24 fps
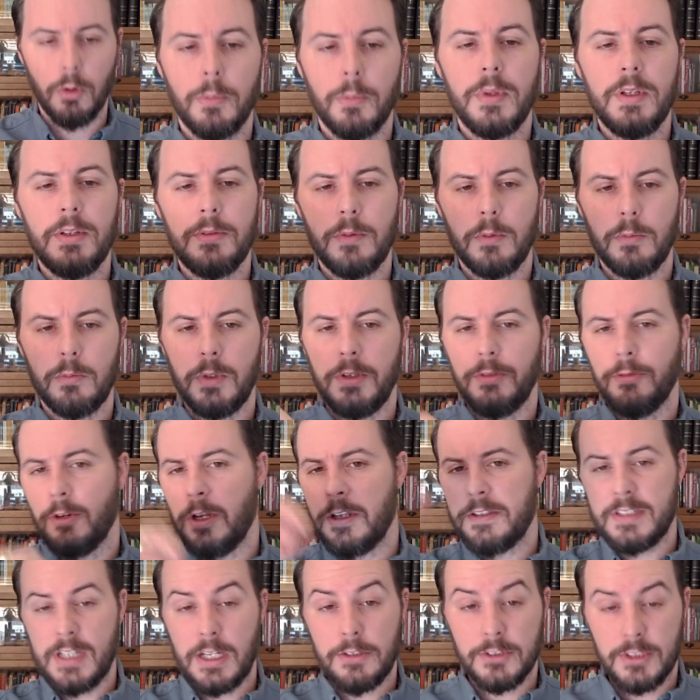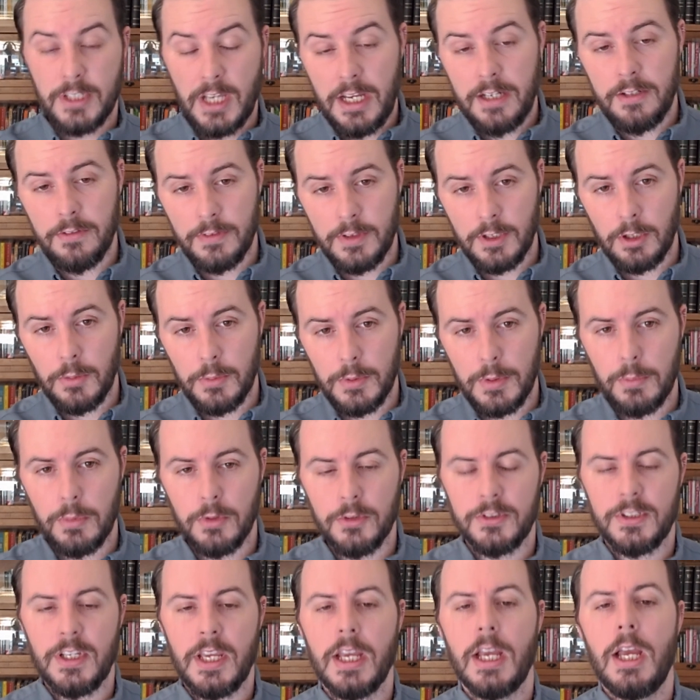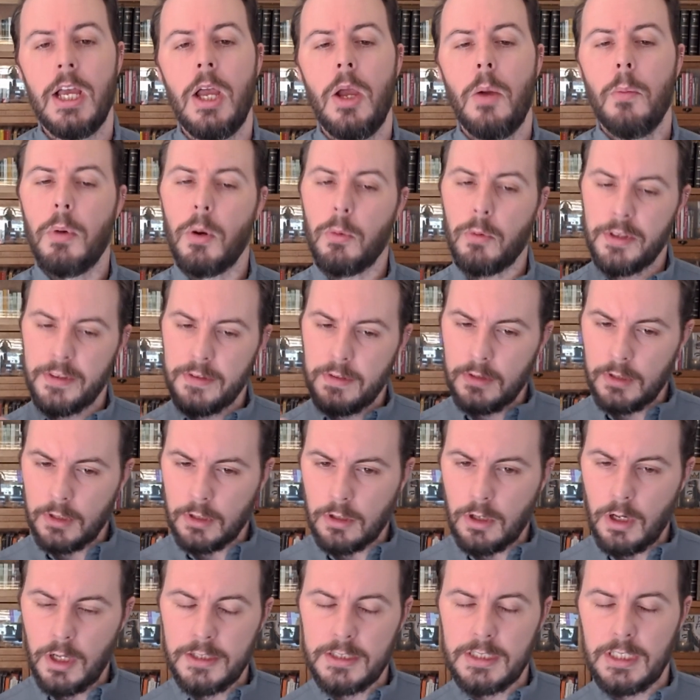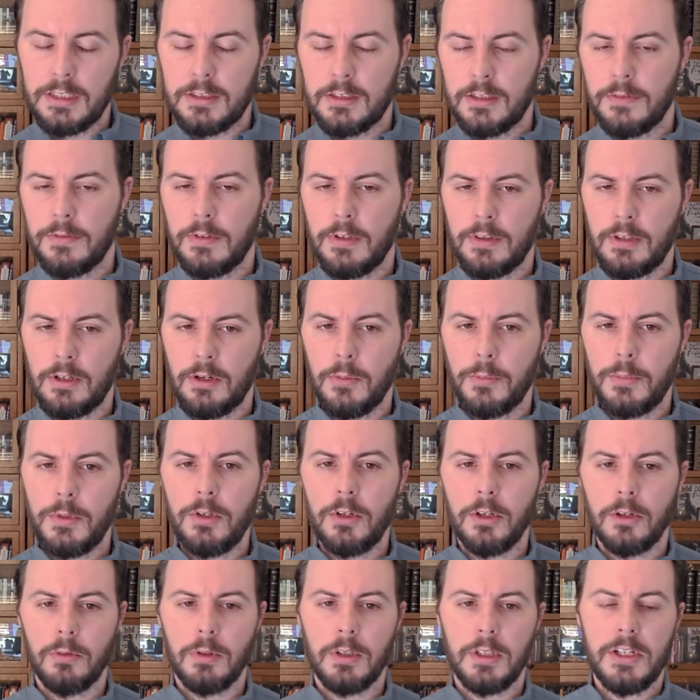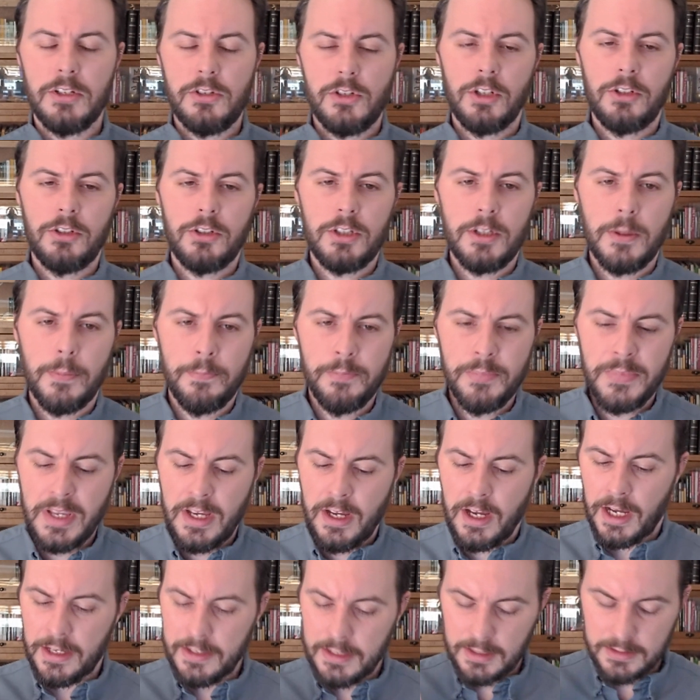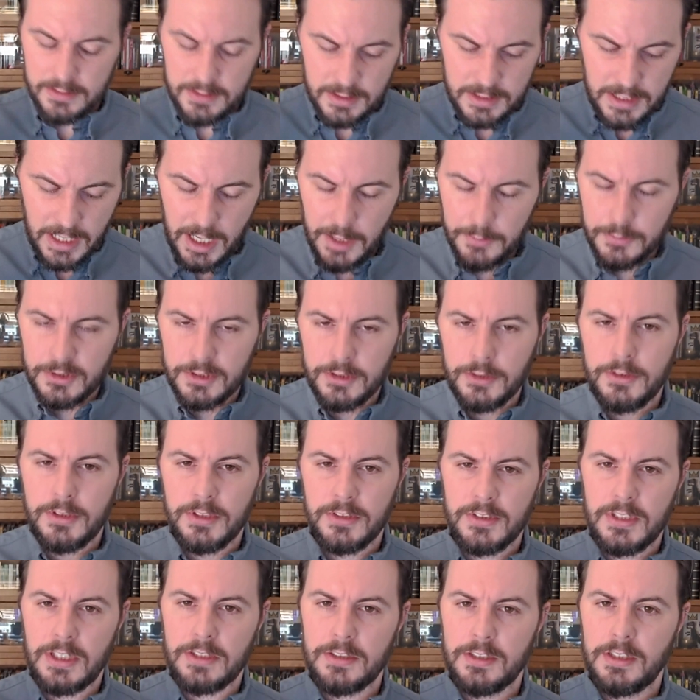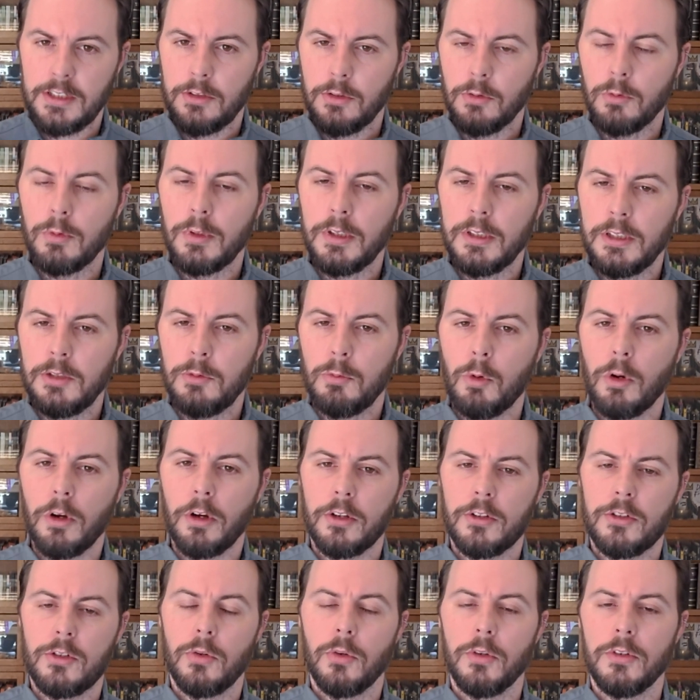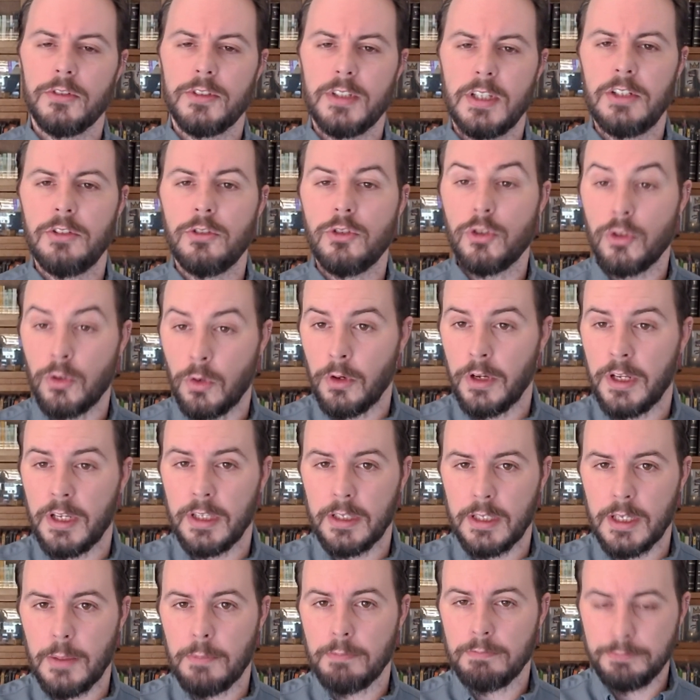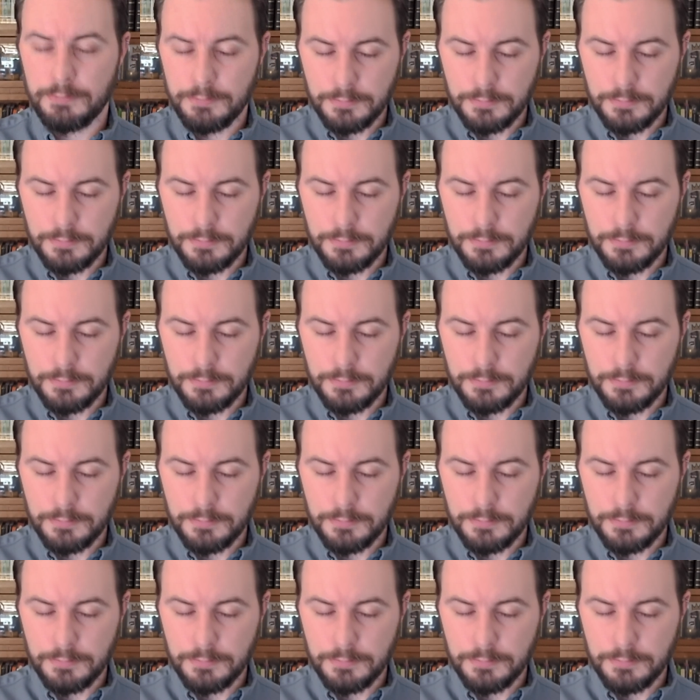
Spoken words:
be friends outside of therapy per se, but within the context of the therapeutic relationship, I think it's an absolute necessity to really work towards enjoying them.